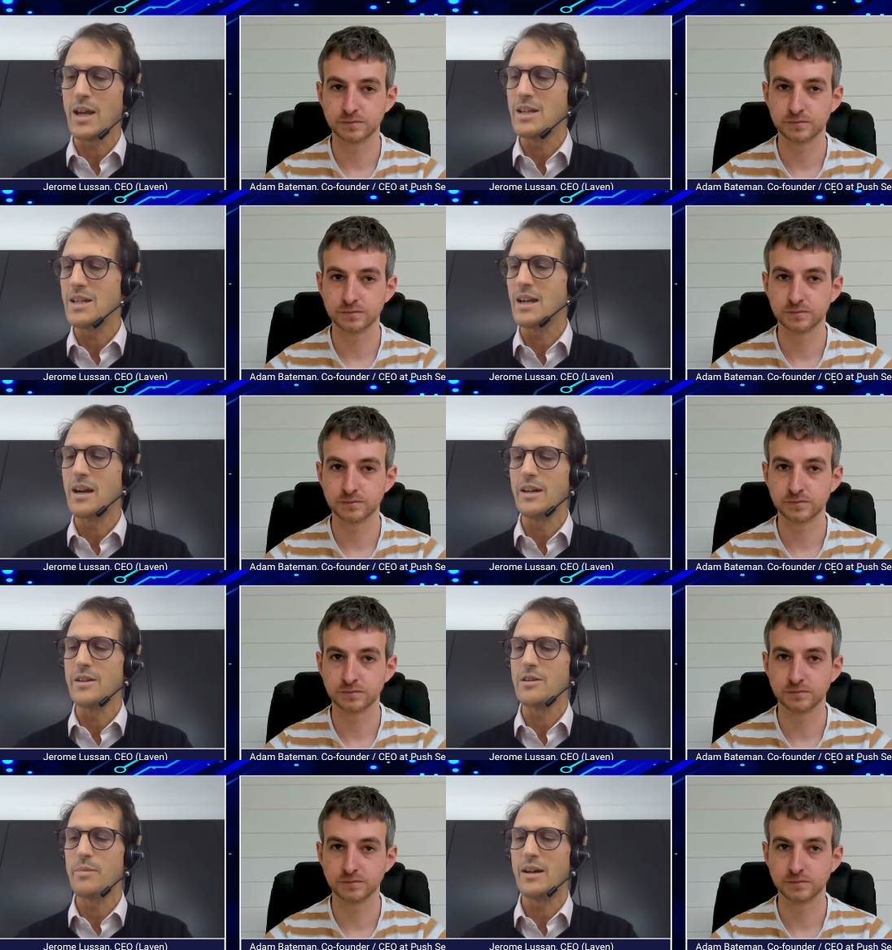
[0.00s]
Speaker 1: educating
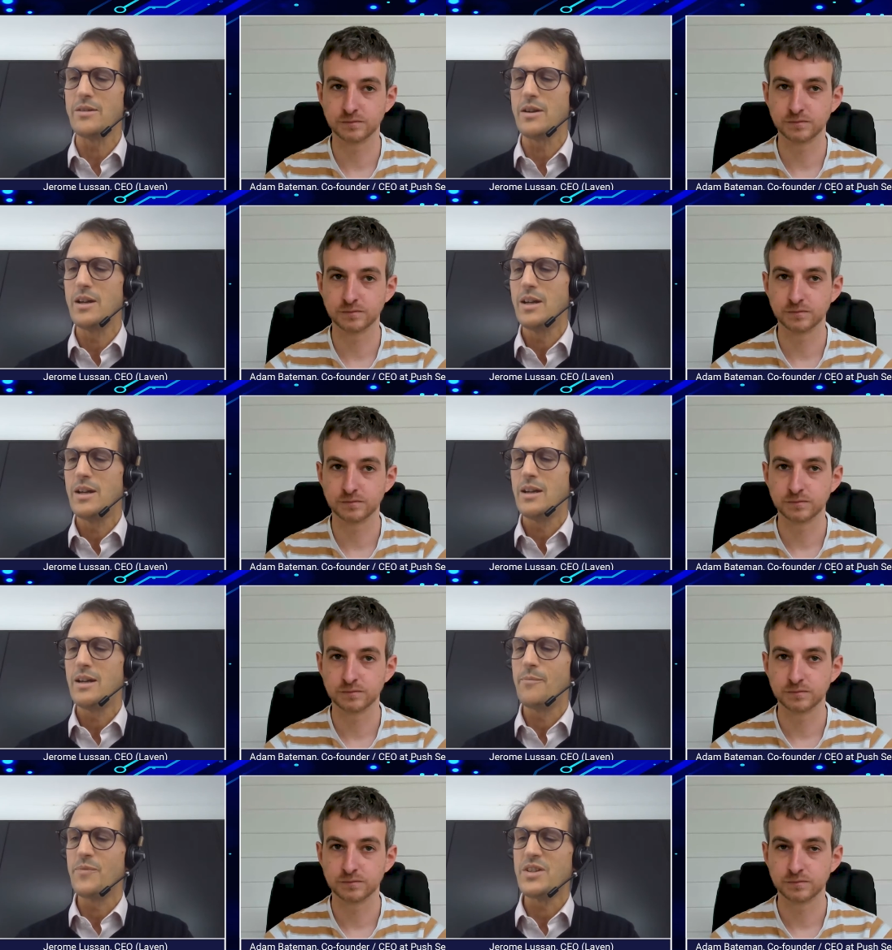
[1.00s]
clients about
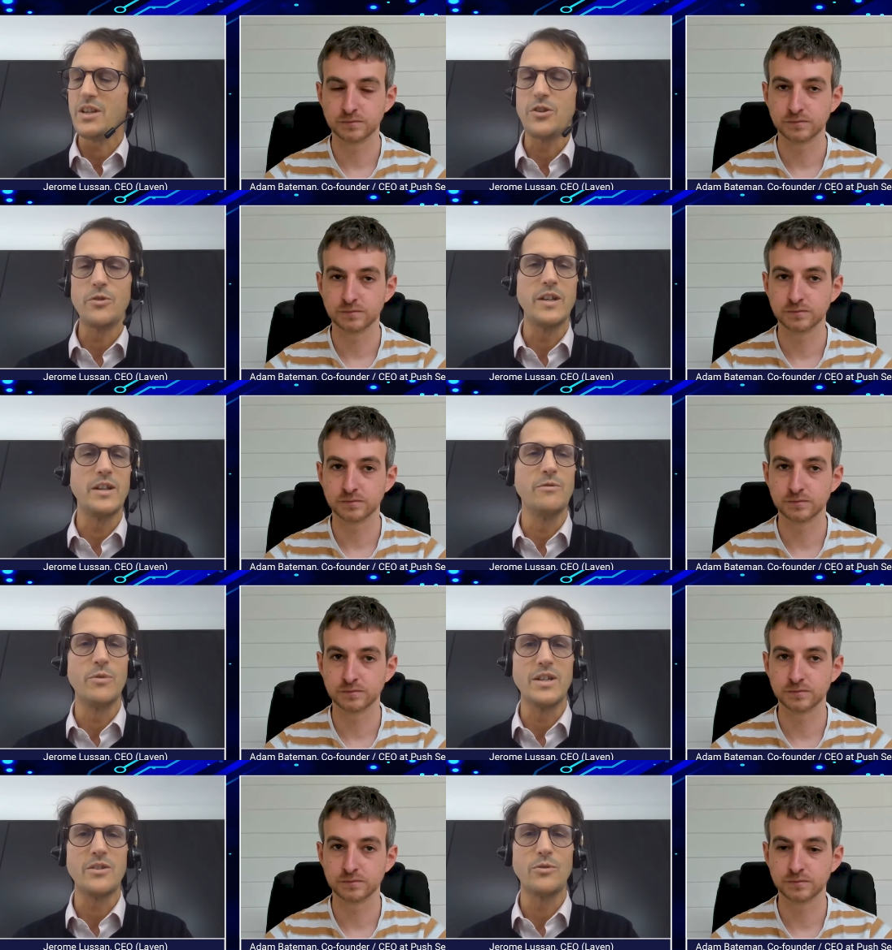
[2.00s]
um,
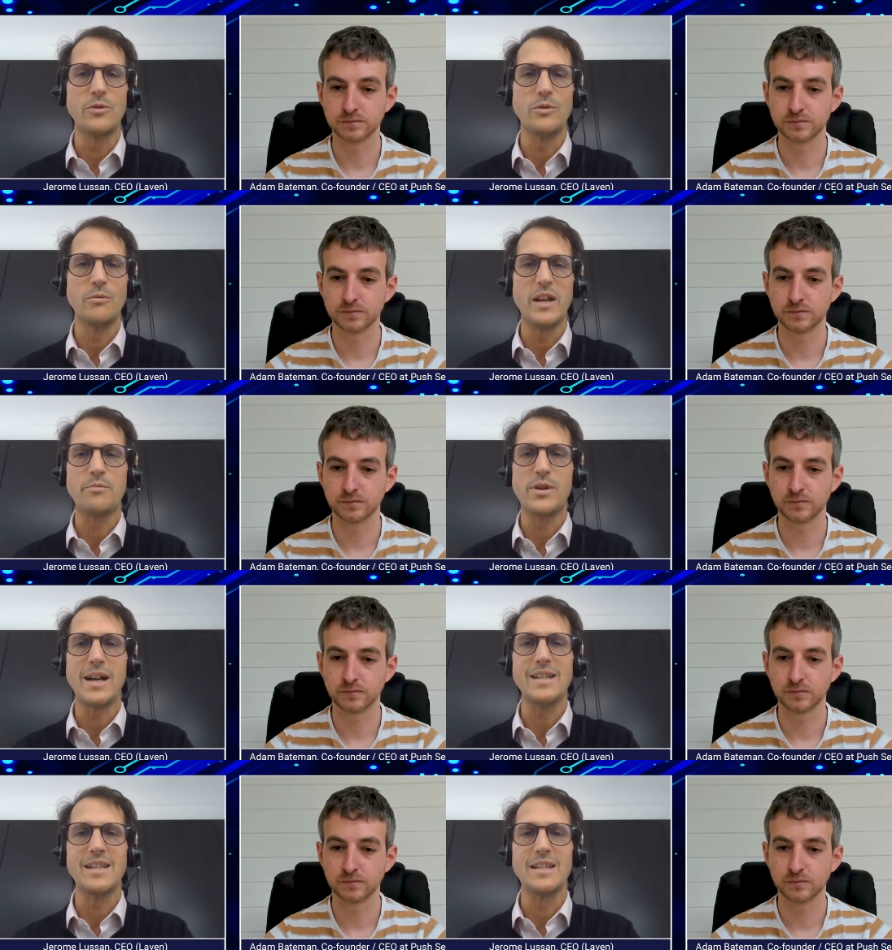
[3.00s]
security risks or, or,
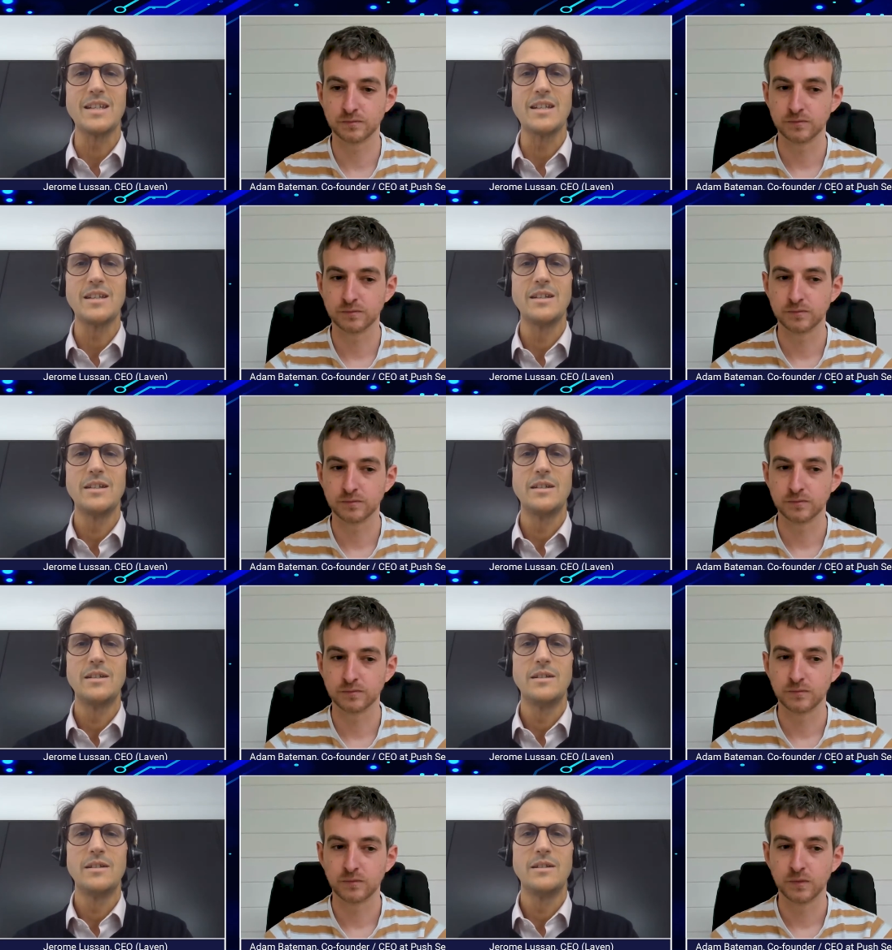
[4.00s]
best practices?
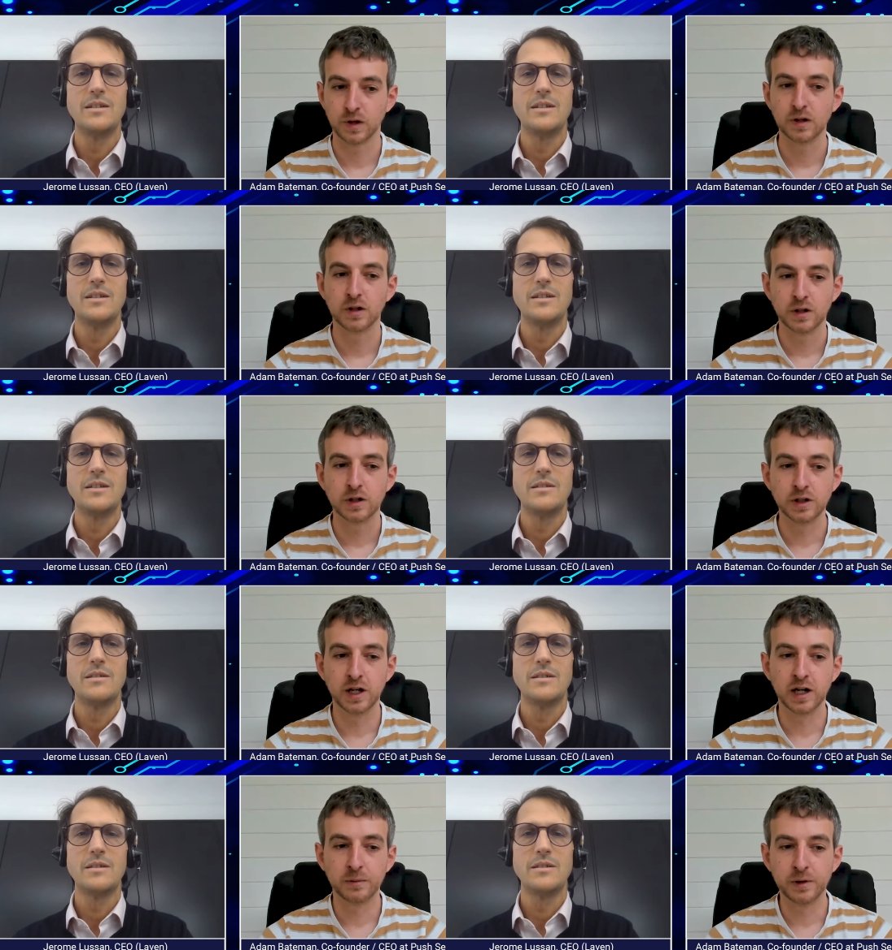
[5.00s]

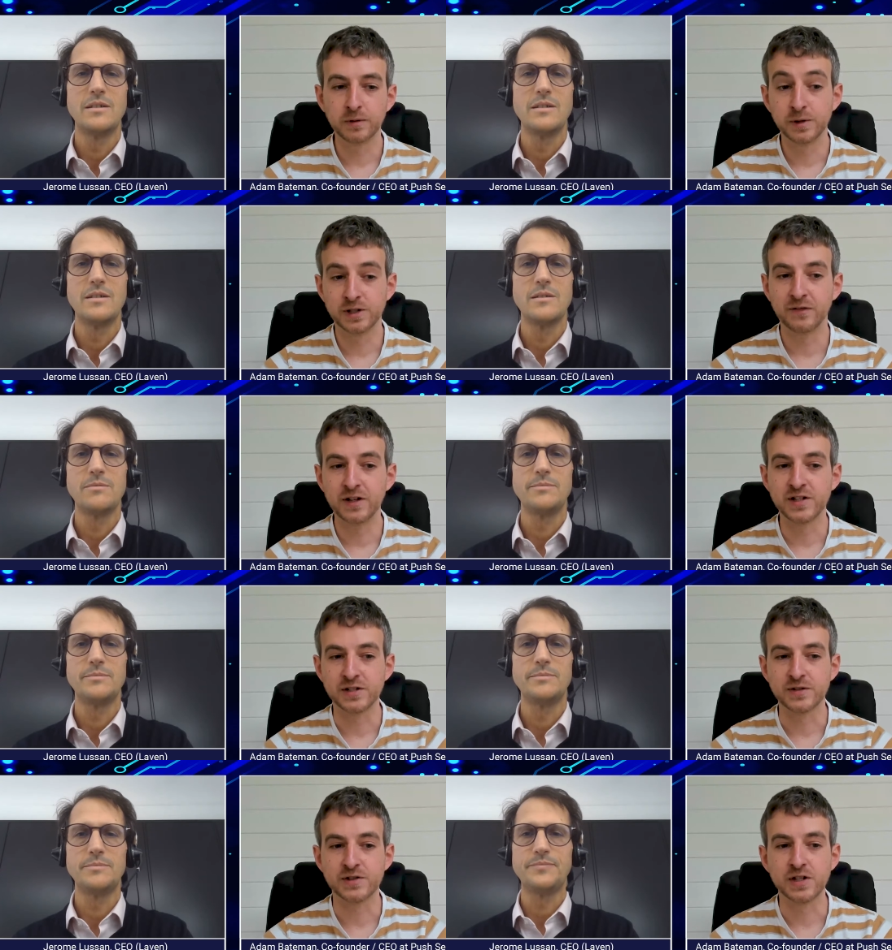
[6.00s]
Speaker 2: Yeah, we're, we're definitely
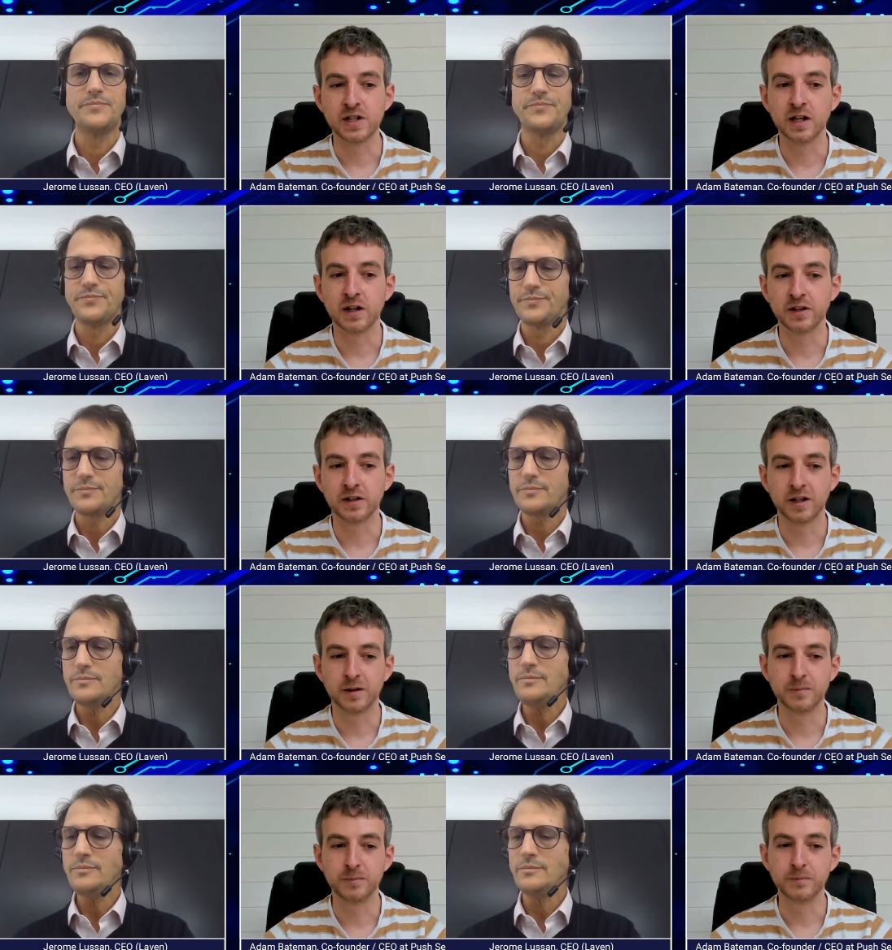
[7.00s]
still seeing it. I think
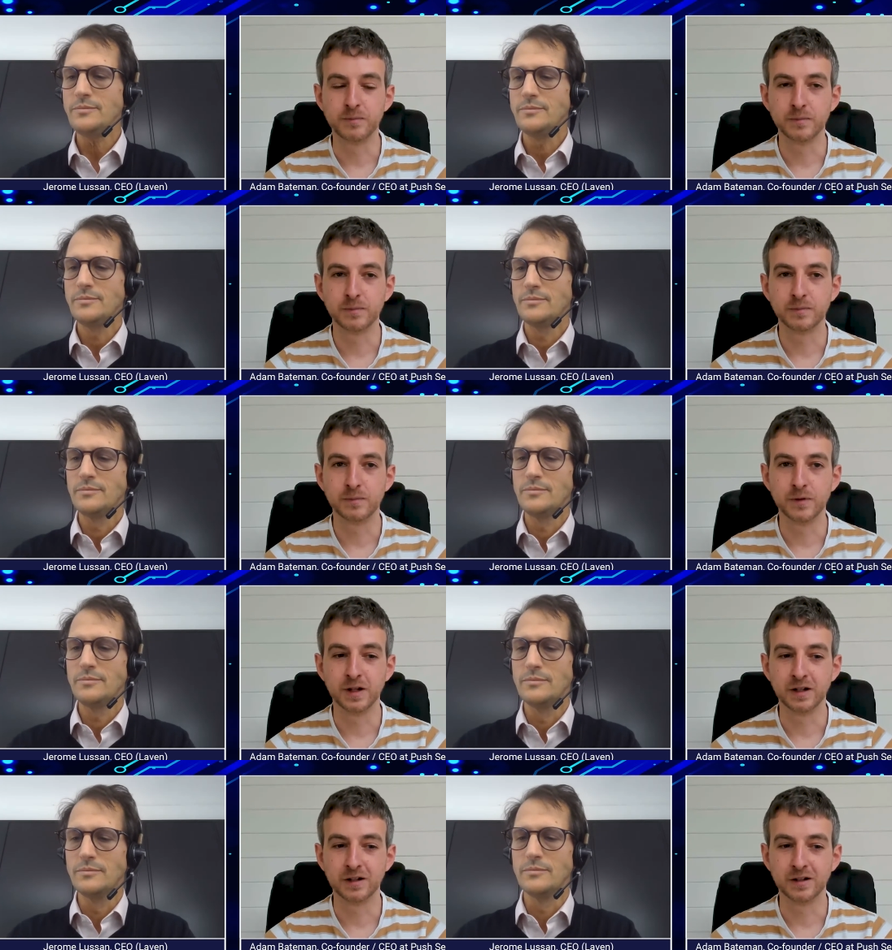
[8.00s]
um,
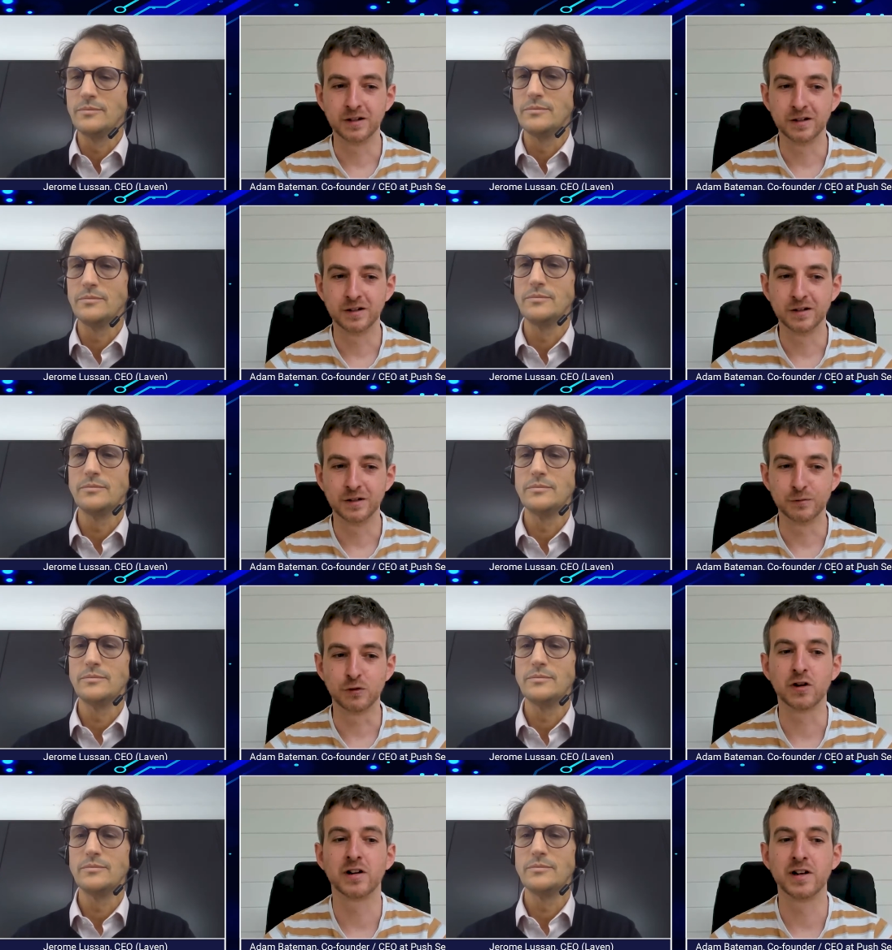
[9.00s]
the the
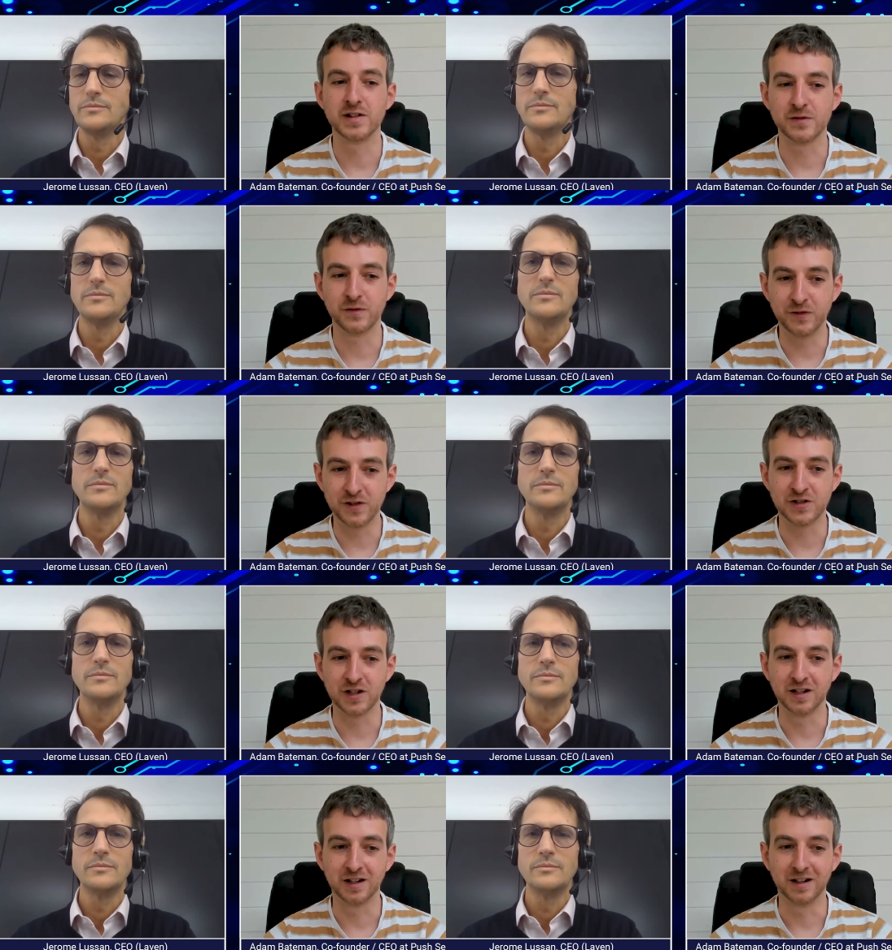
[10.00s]
rise of
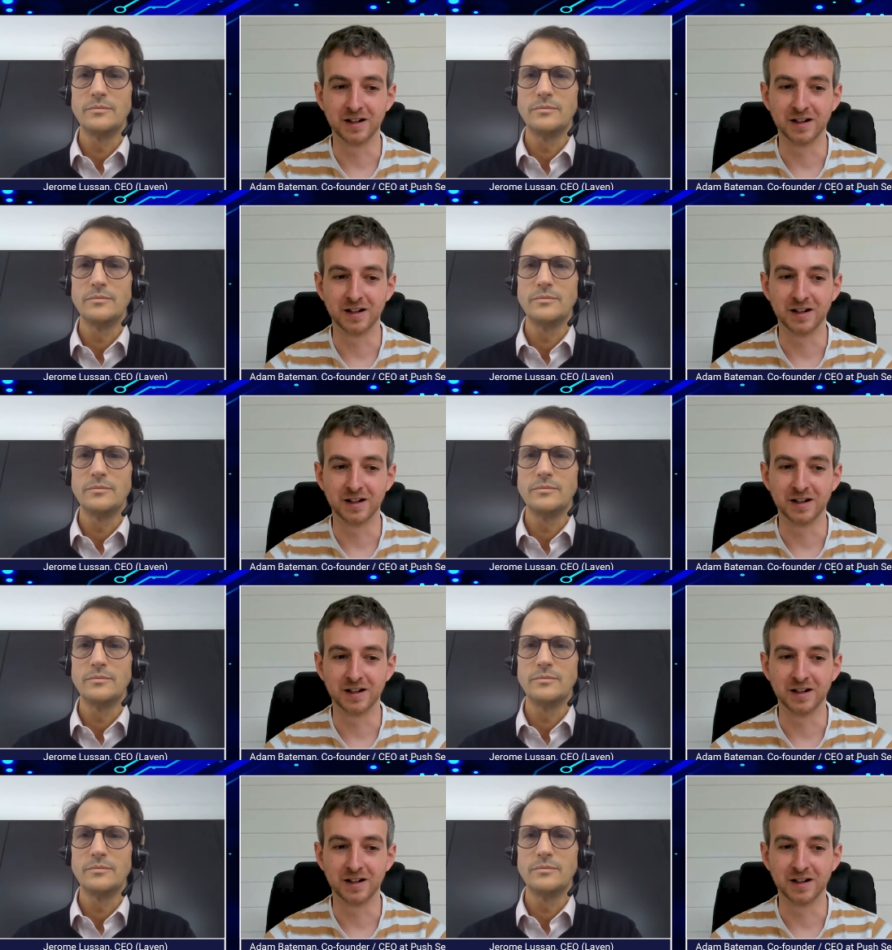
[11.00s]
phishing